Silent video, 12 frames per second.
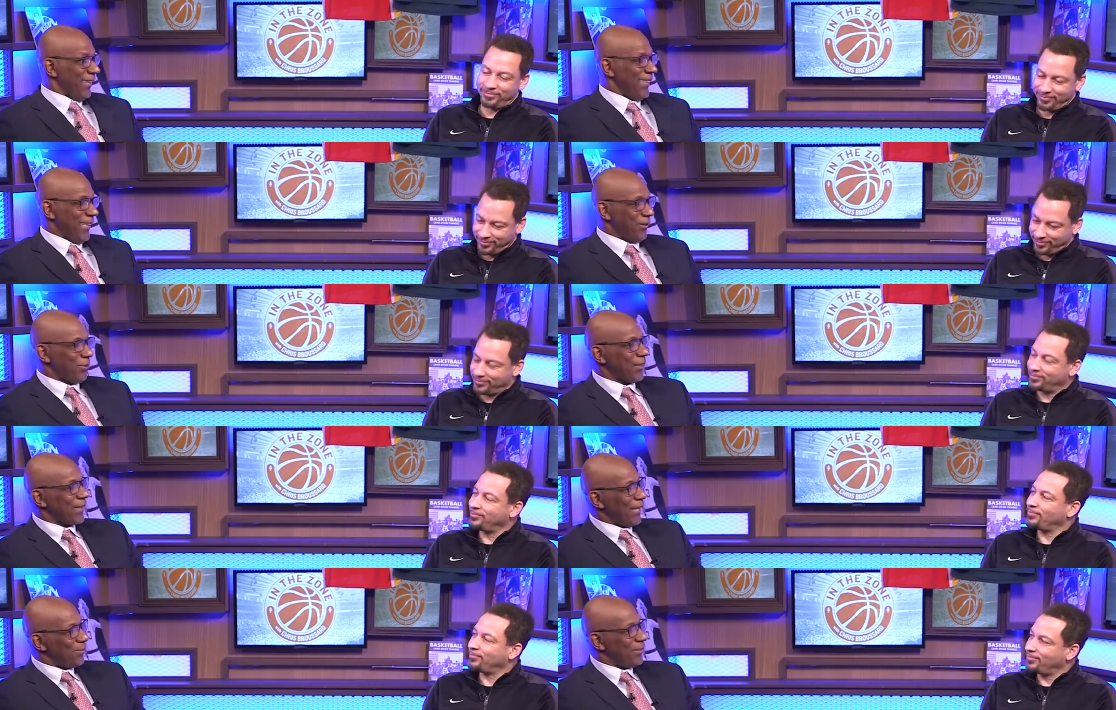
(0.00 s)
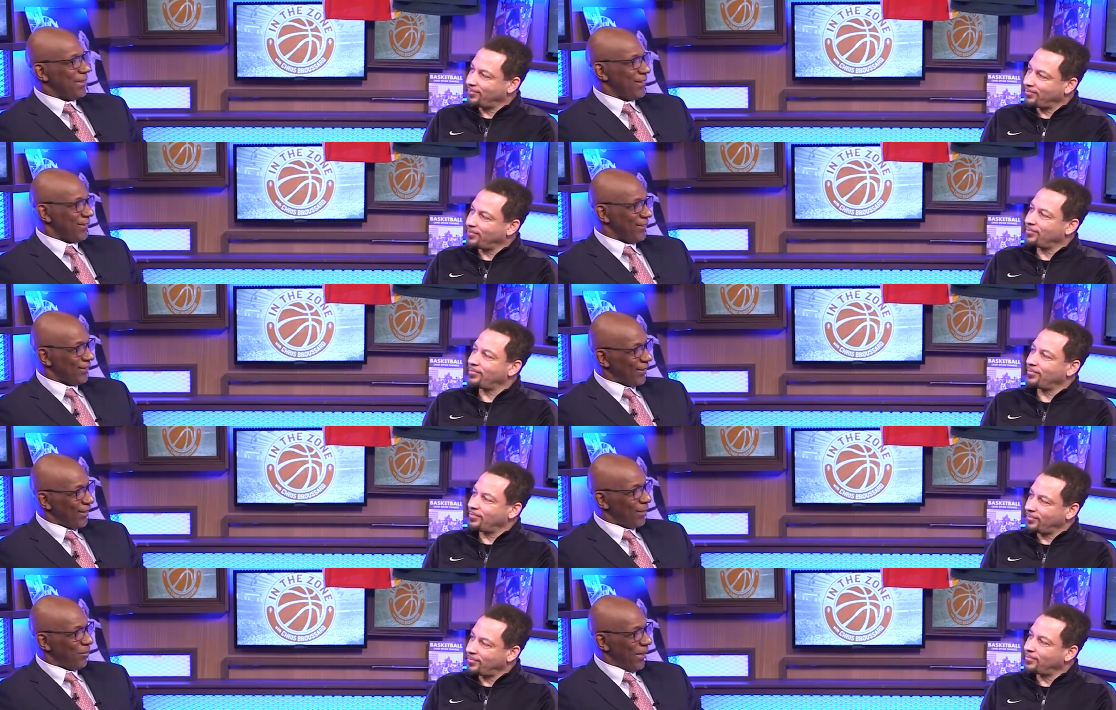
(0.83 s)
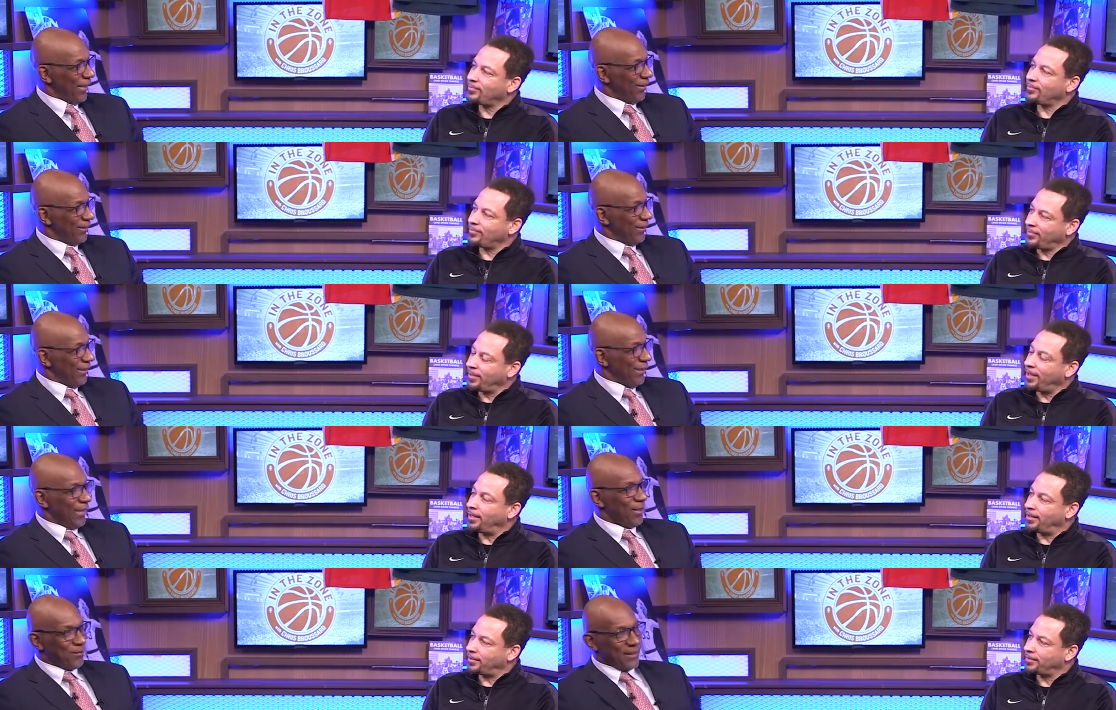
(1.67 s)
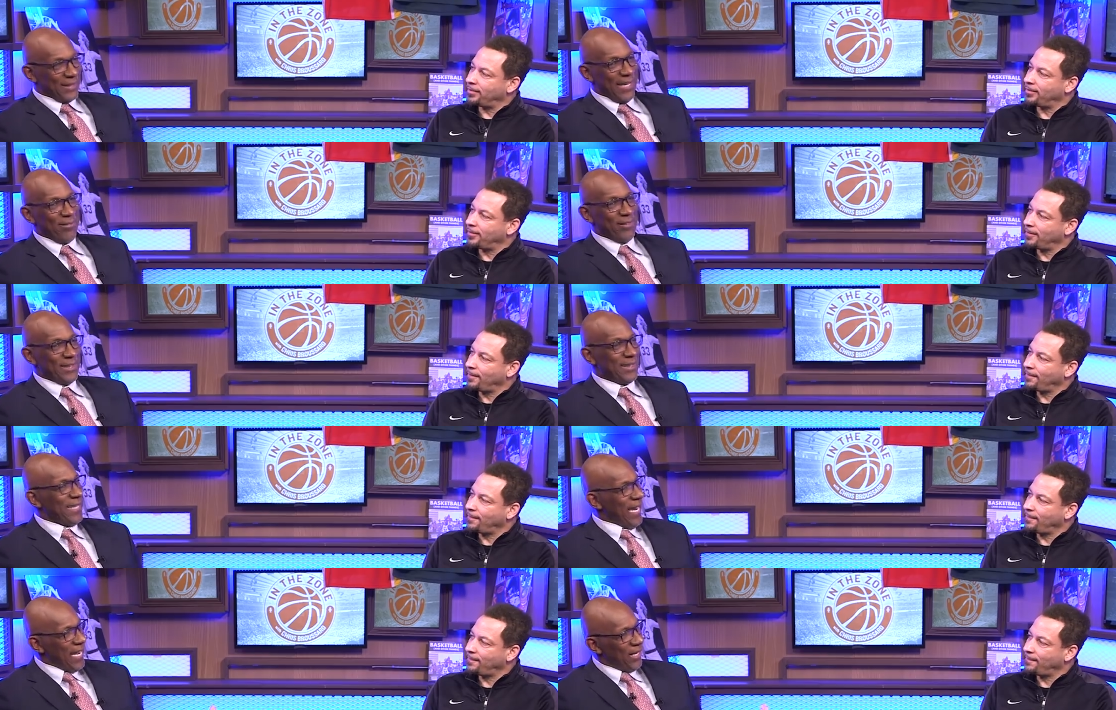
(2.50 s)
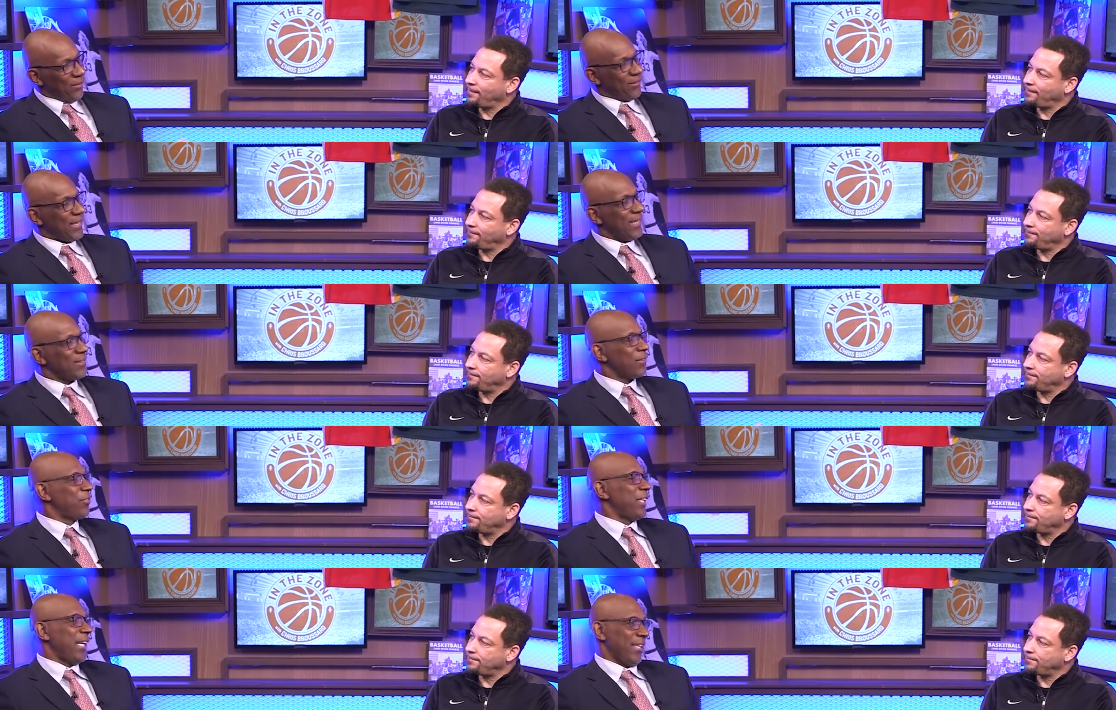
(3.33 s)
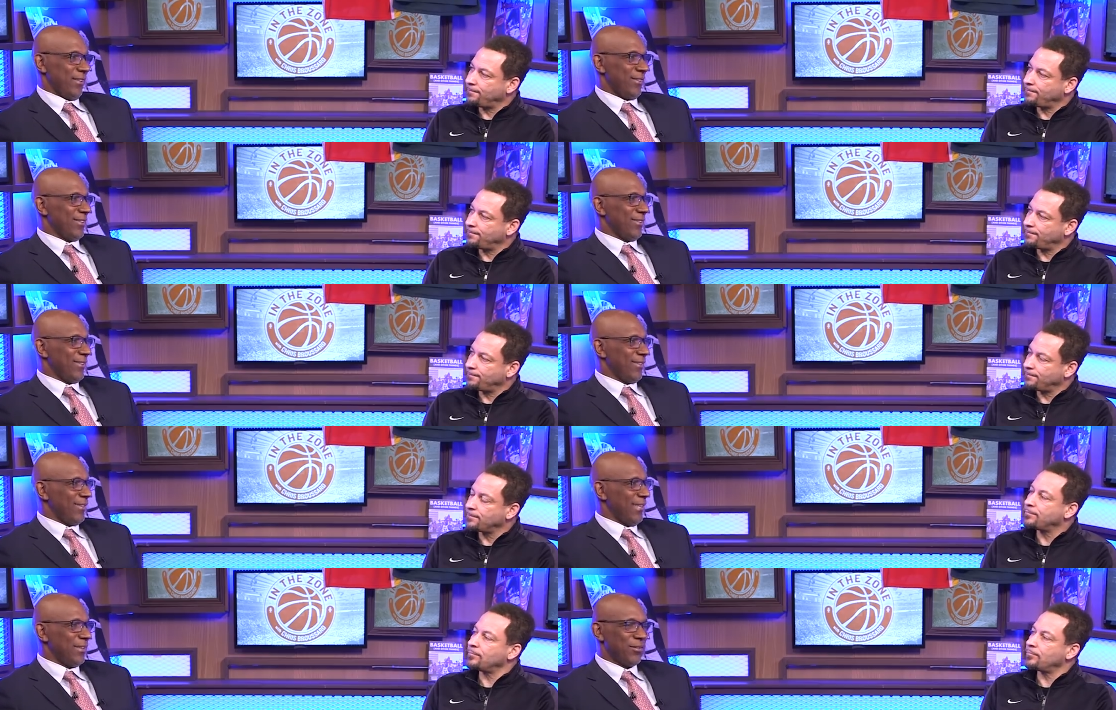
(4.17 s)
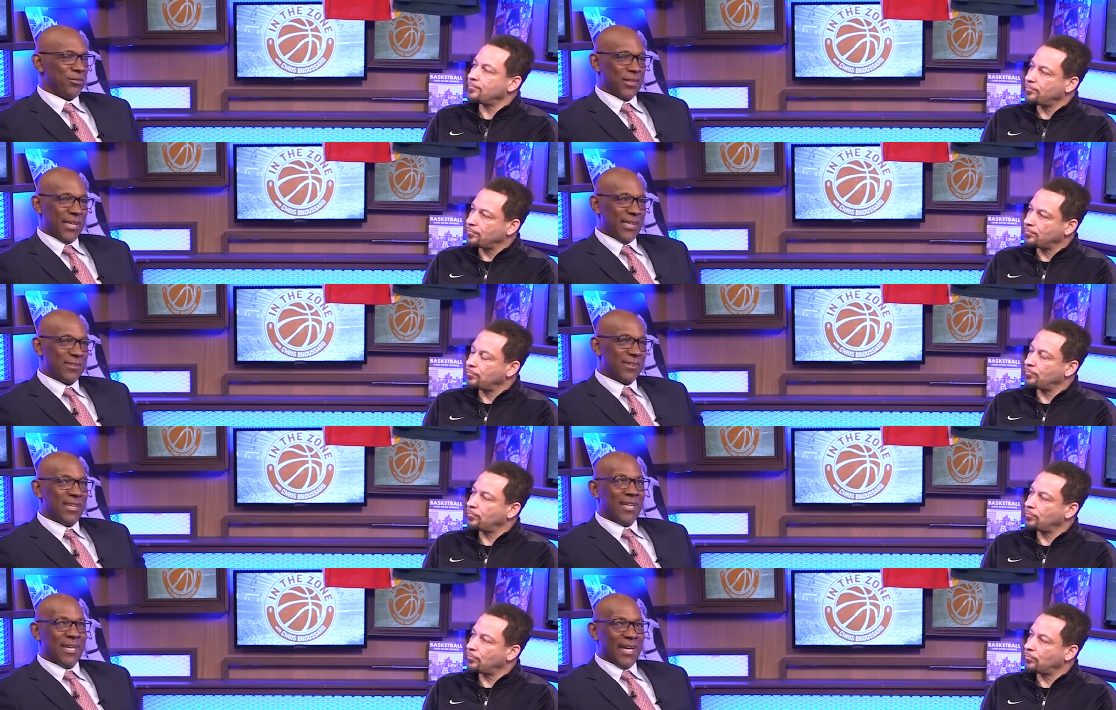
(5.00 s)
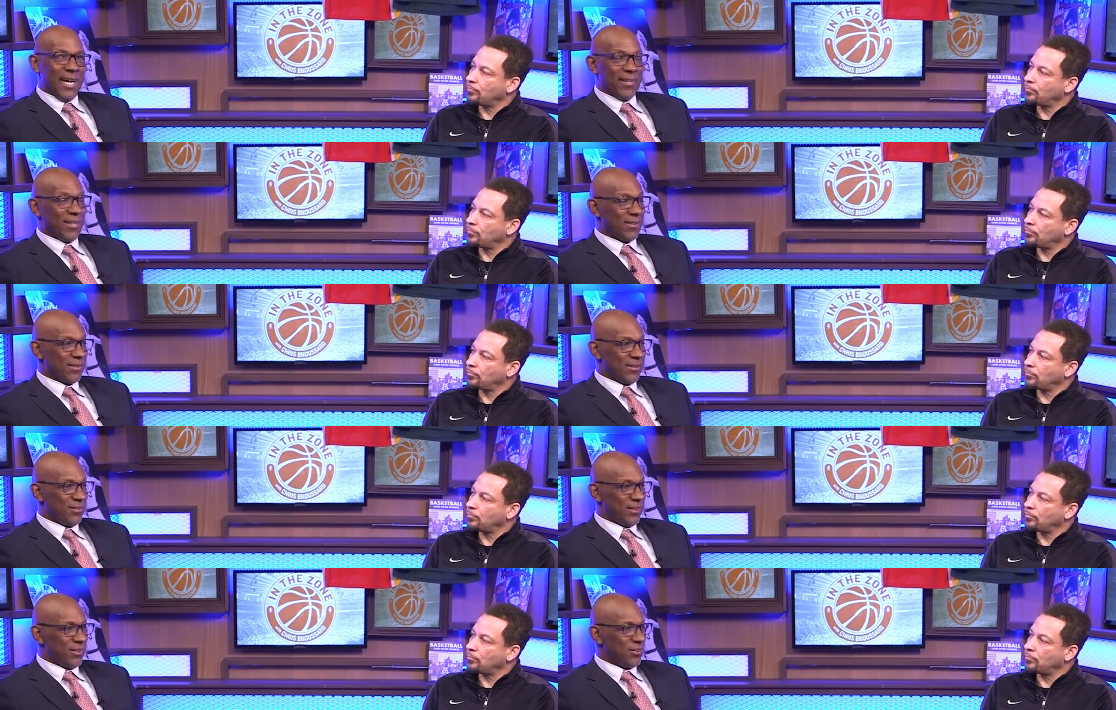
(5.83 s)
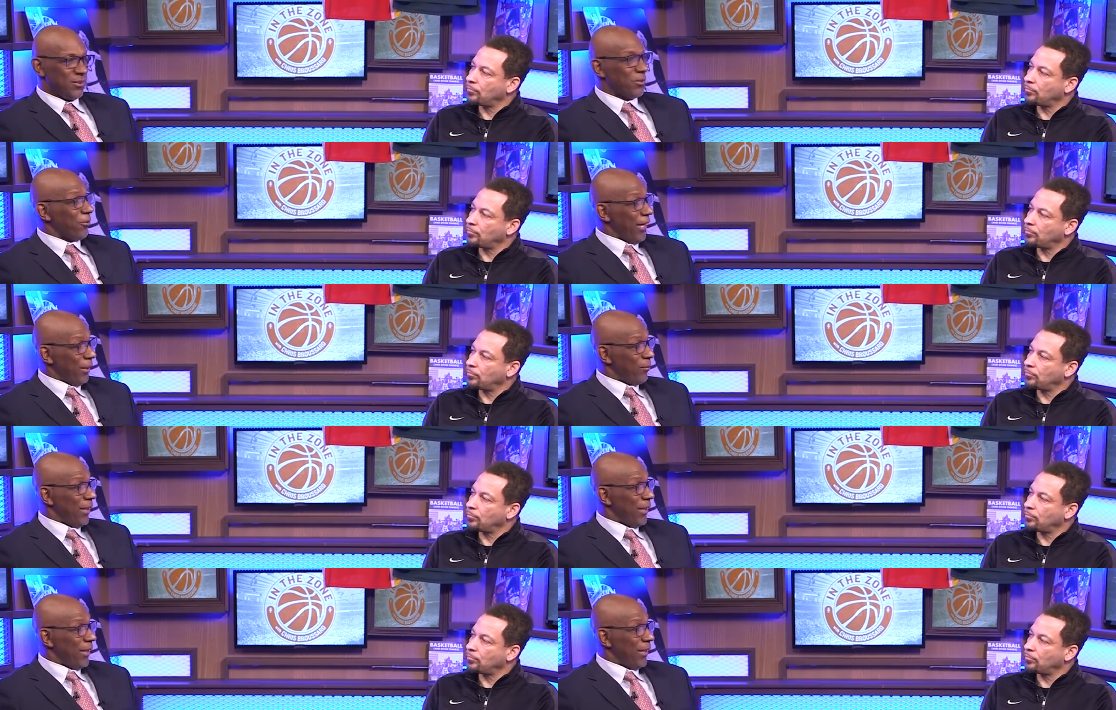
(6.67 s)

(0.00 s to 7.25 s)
Speaker 1: That's what competition is all about. Yeah. But every now things have changed. Things have changed. I think the decision Durant